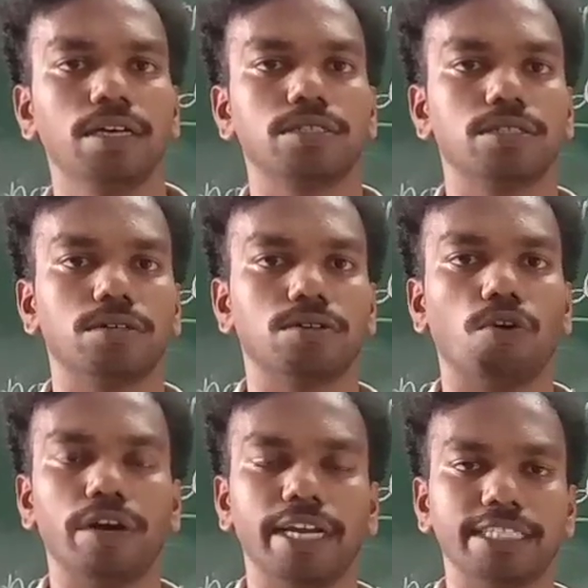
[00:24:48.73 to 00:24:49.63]
So,
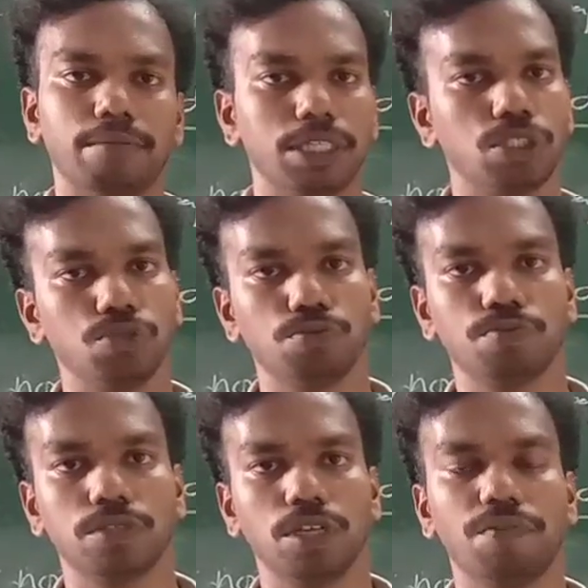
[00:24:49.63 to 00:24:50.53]
coordination number is 2.
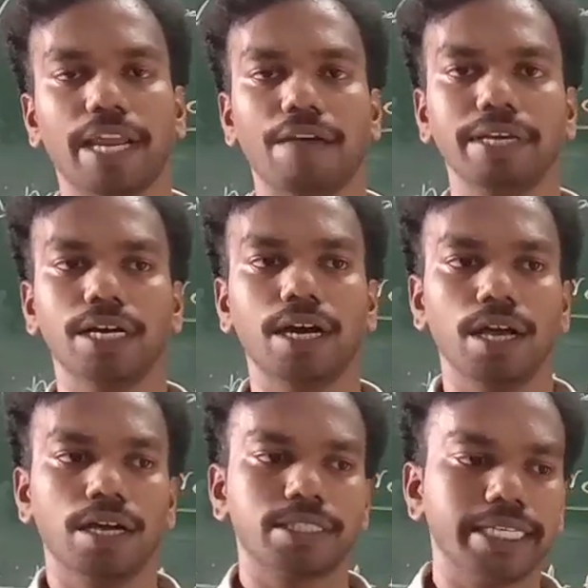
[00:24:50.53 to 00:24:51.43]
If you are having
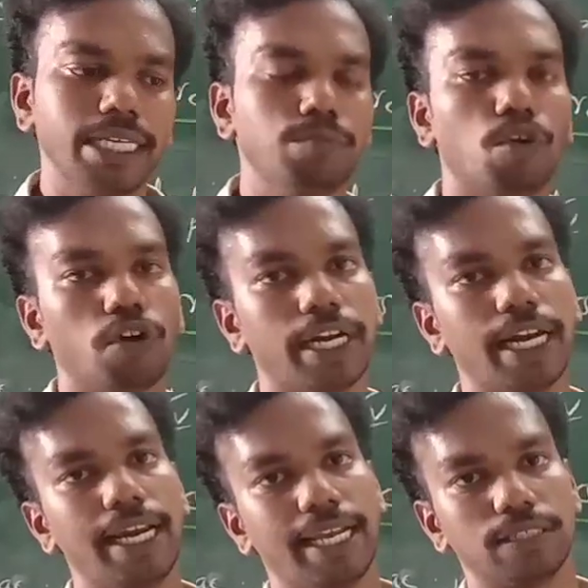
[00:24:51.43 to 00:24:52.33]
3
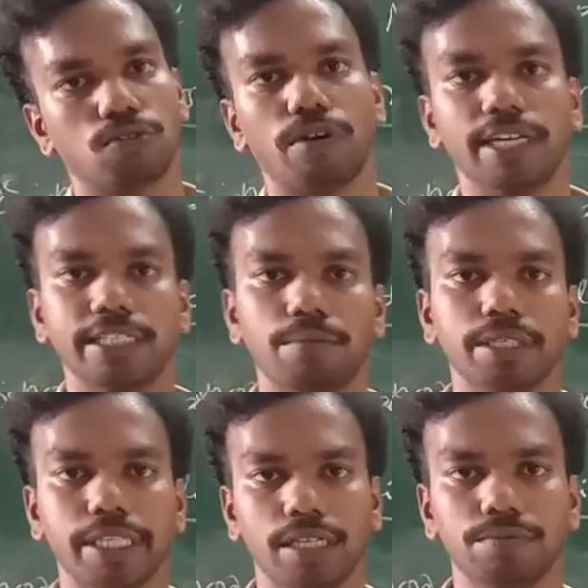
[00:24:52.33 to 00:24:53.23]
monodendral ligands, coordination number
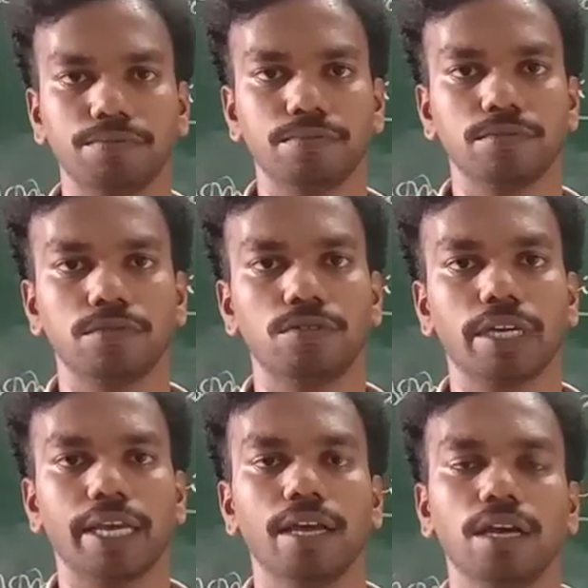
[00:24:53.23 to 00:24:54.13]
3.
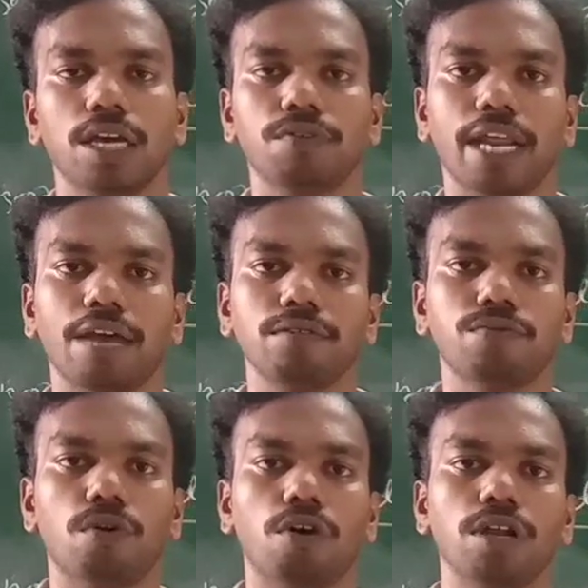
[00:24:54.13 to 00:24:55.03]
Okay. If you are having
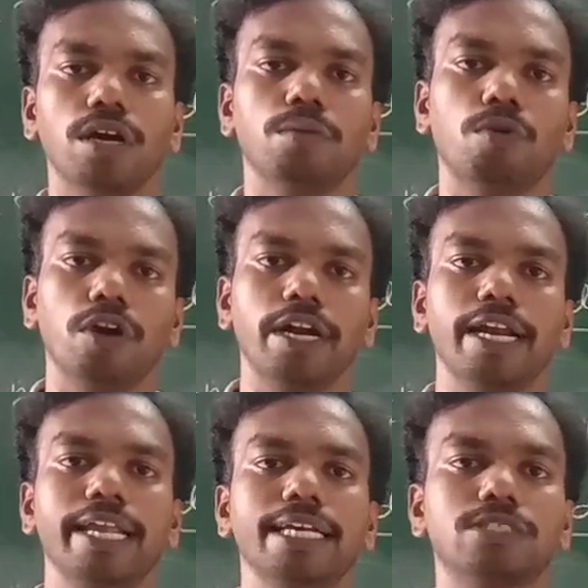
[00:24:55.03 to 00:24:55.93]
4
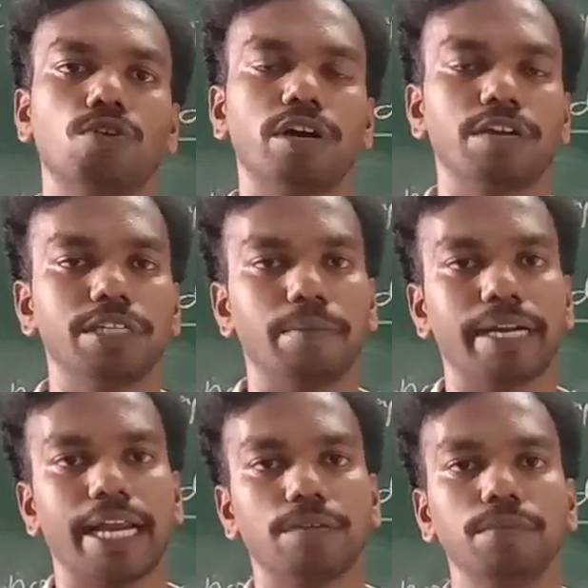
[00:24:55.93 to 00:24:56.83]
monodendral ligands coordinated with the
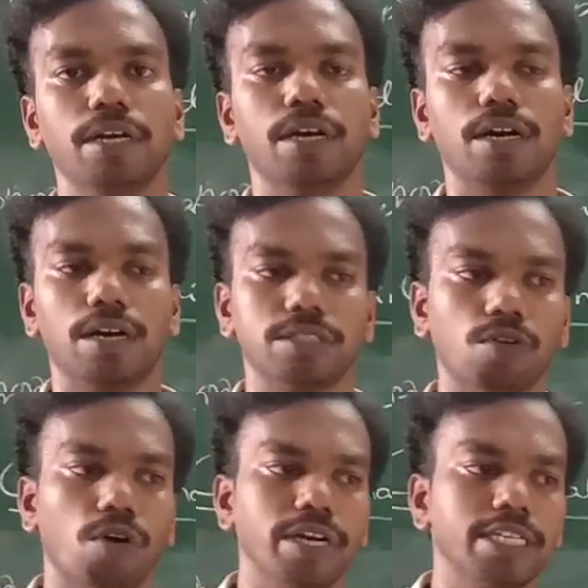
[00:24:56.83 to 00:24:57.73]
metal atom, the
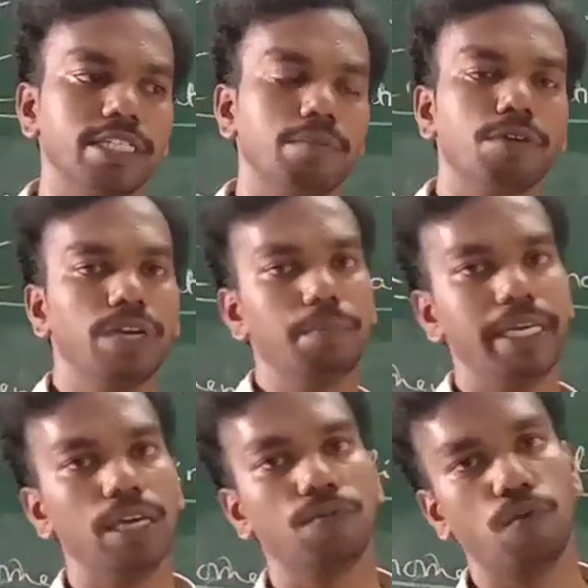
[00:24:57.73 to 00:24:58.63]
coordination number will
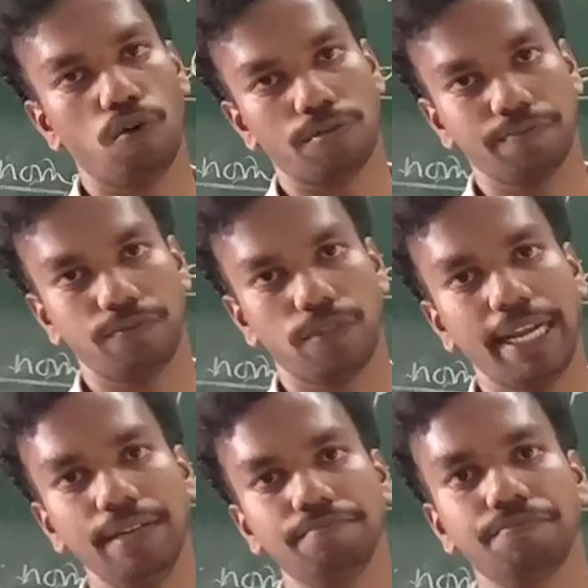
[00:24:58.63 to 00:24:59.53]
be 4,
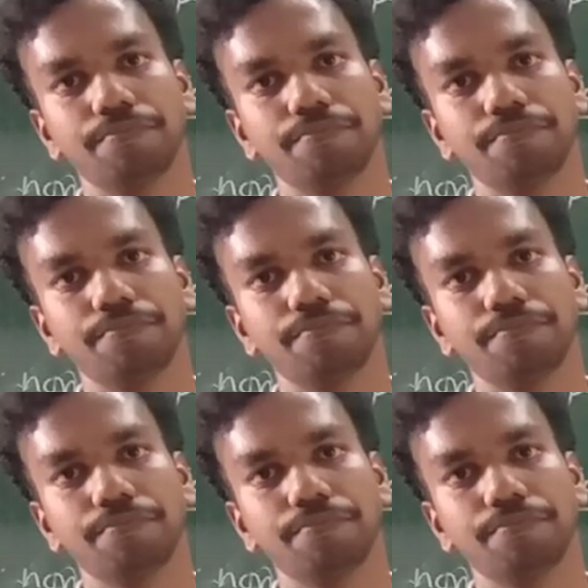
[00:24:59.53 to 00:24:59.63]
right?